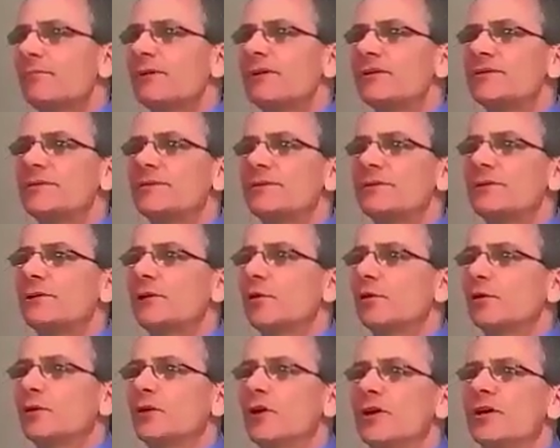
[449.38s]
Because, you
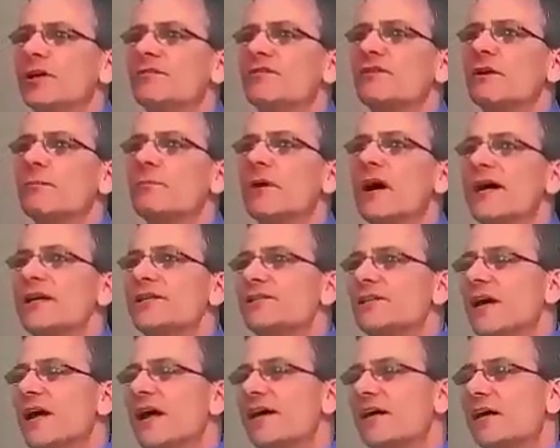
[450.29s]
know, look at from my
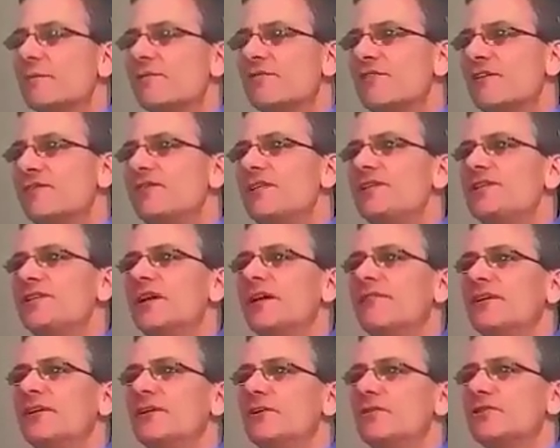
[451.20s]
side, I'm
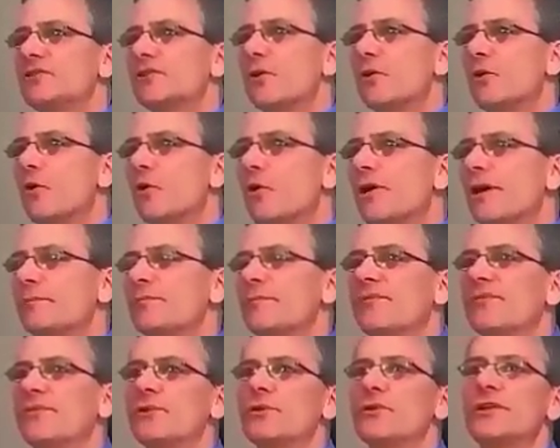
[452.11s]
57 years old, I'm
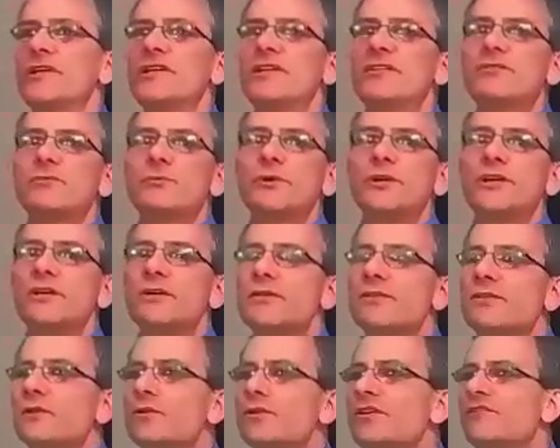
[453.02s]
33
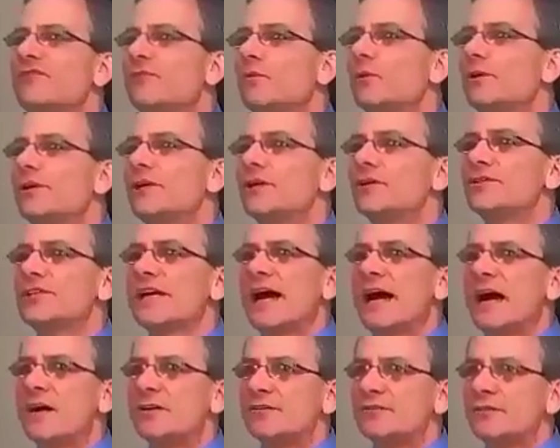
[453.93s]
or 34
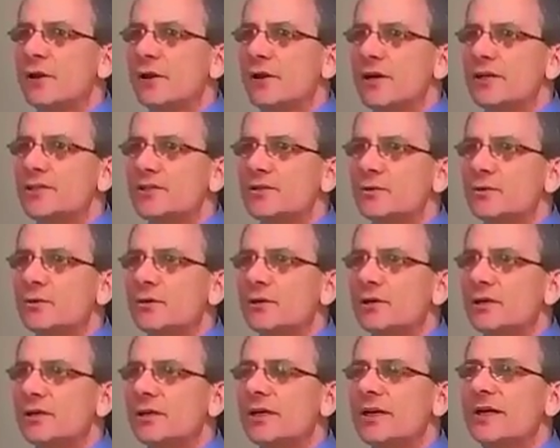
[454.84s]
years out of law
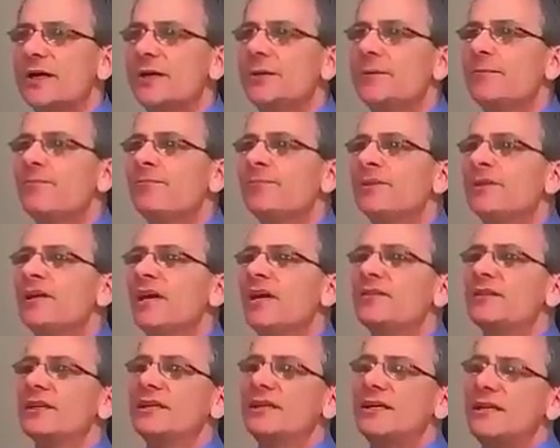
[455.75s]
school,
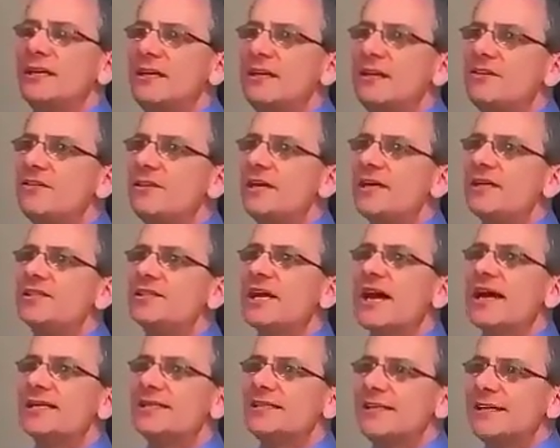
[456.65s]
and the key things
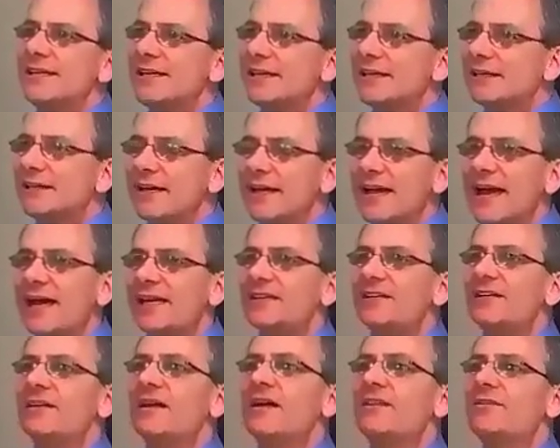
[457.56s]
I did
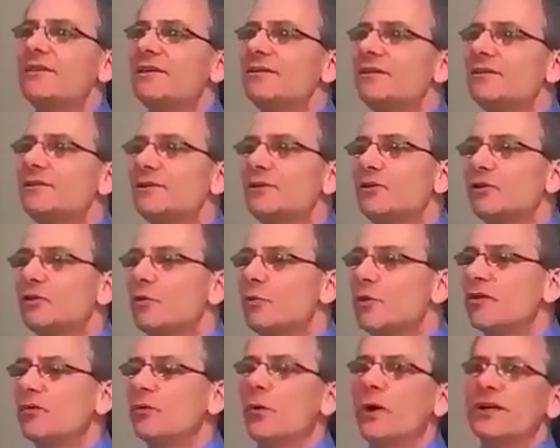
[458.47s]
had nothing to
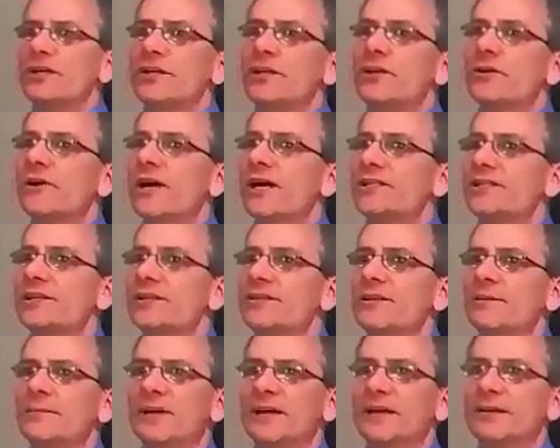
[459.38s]
do with what year I
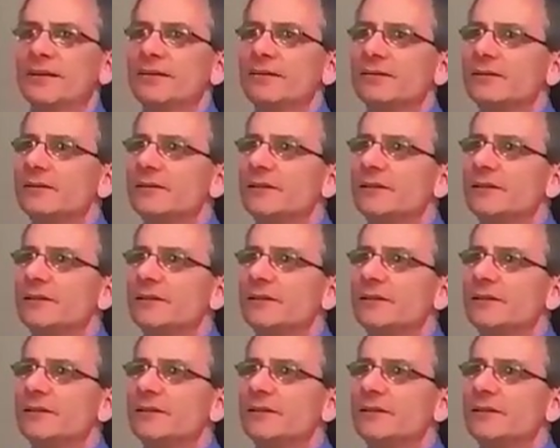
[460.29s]
did them in.